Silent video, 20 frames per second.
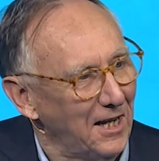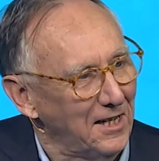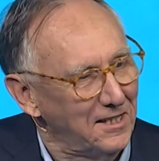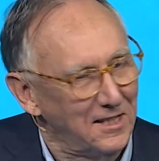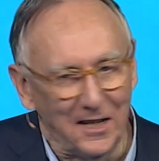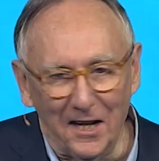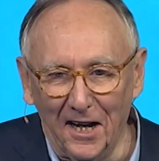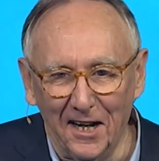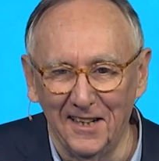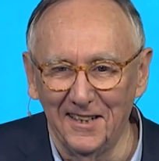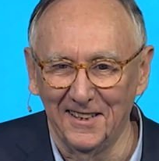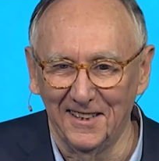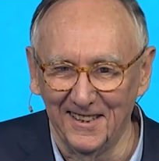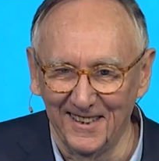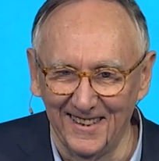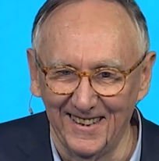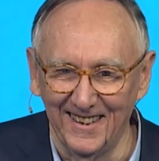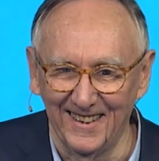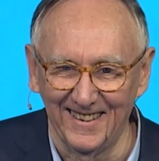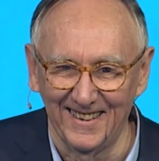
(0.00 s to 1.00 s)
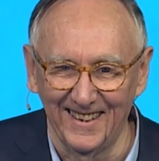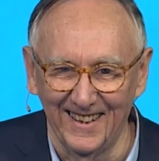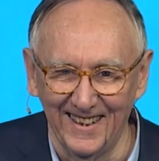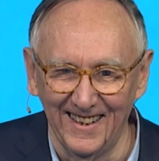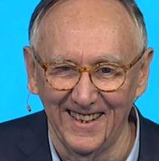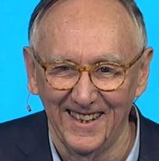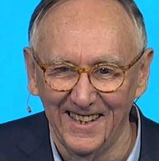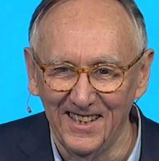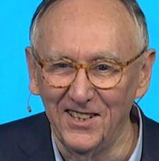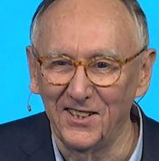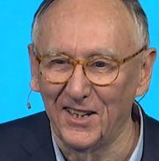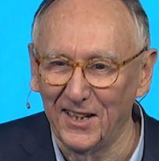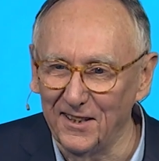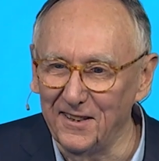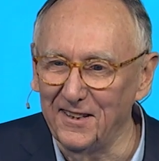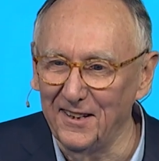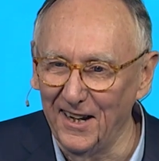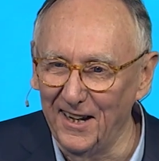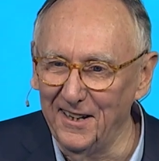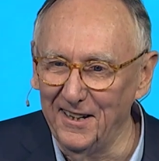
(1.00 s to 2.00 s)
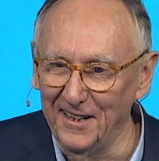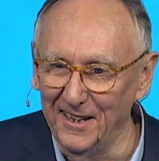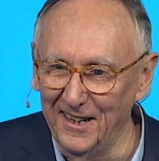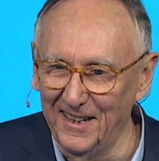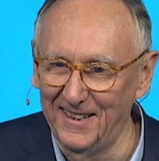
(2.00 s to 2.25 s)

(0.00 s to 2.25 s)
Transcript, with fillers: idea. you get the idea?